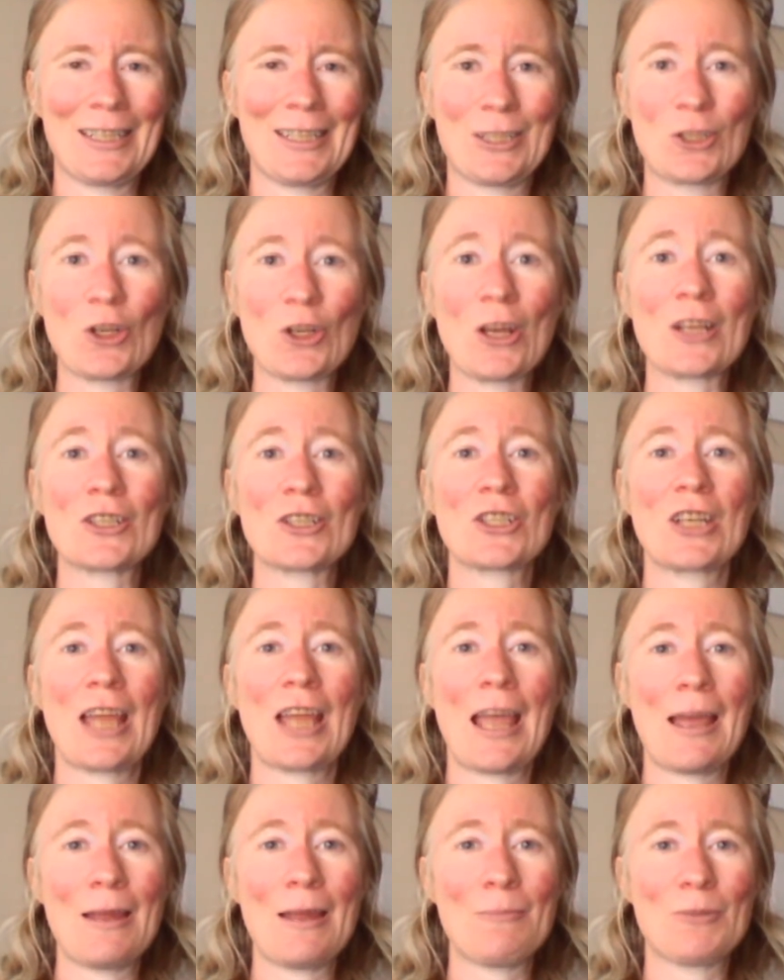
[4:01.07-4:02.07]
Just
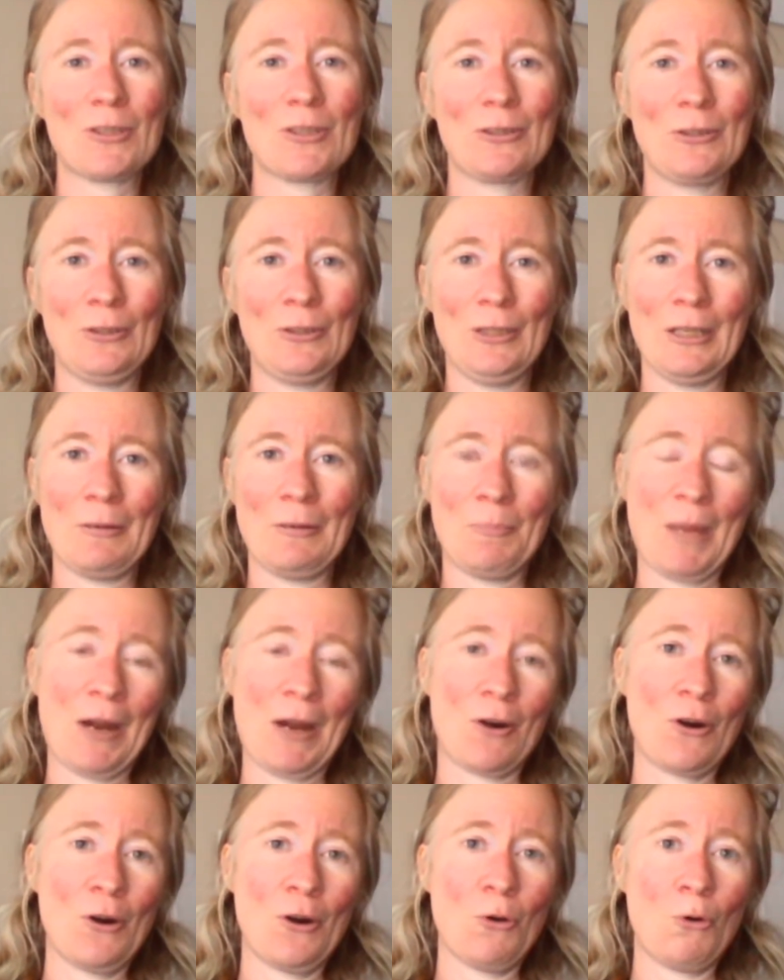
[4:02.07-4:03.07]
absolutely a
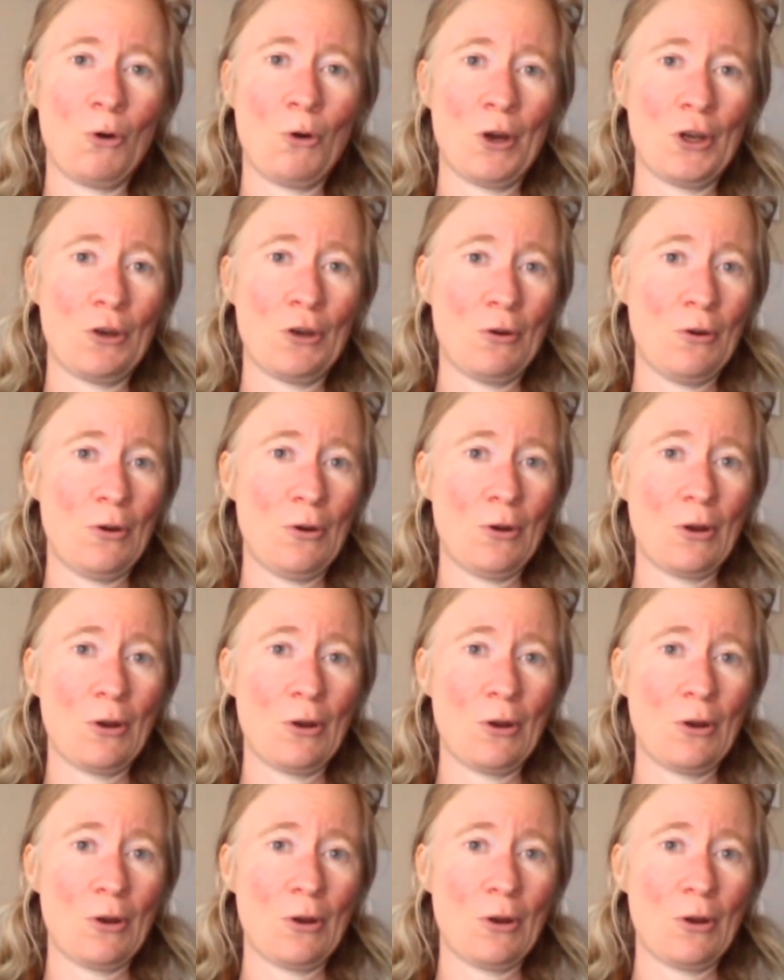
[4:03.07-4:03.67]
paranoid